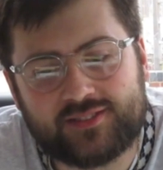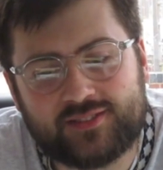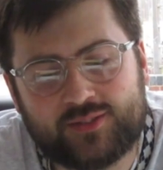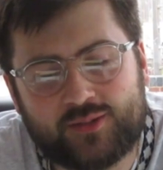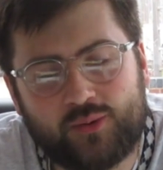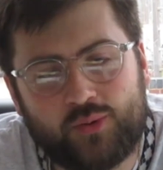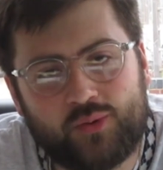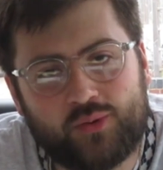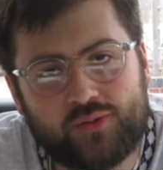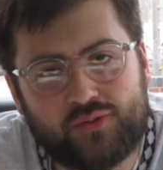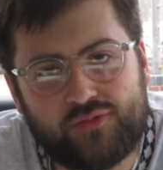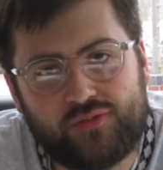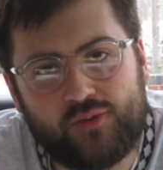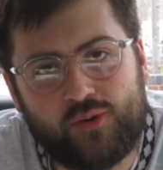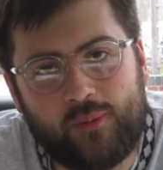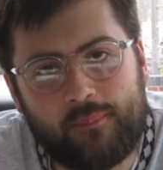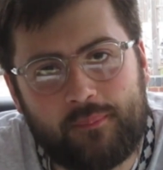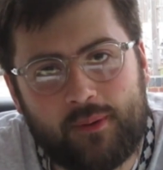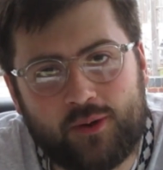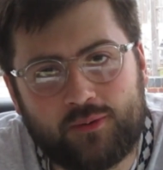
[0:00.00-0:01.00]
scored
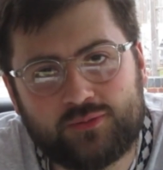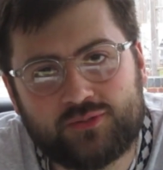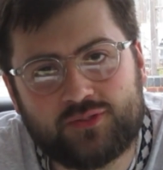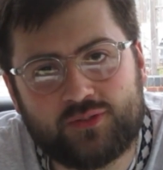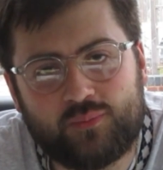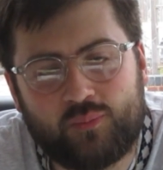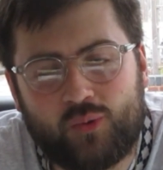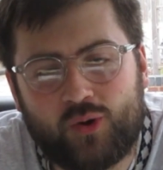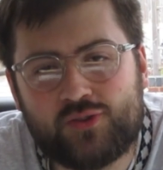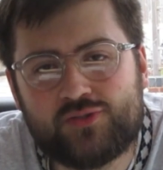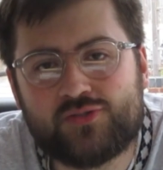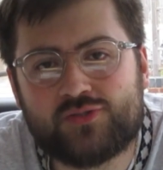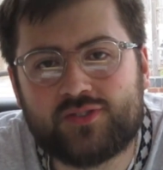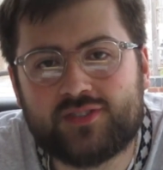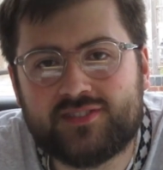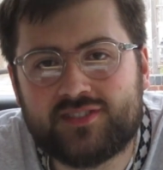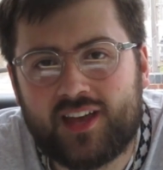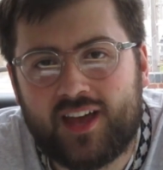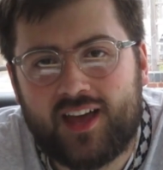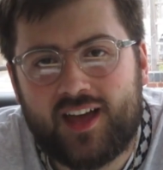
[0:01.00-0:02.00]
for Bolton
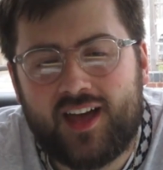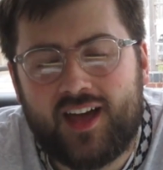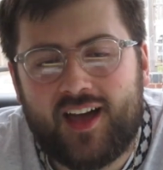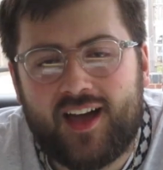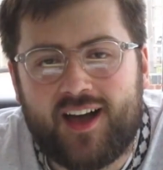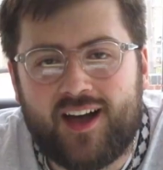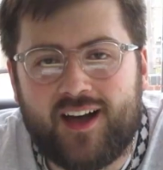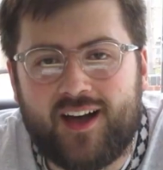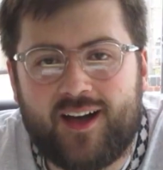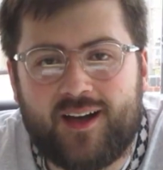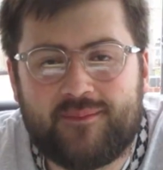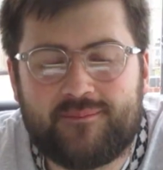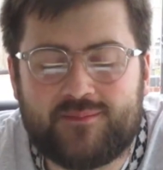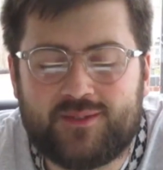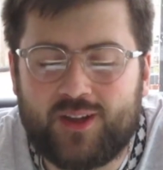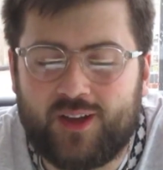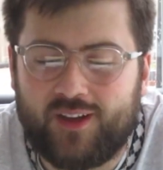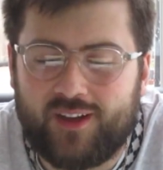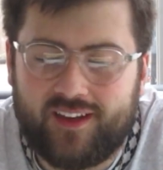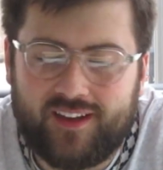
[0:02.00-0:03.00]
Wanderers.
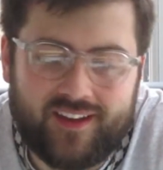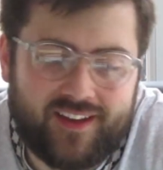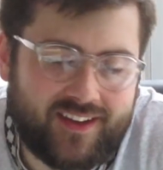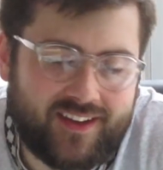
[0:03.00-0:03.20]
Look,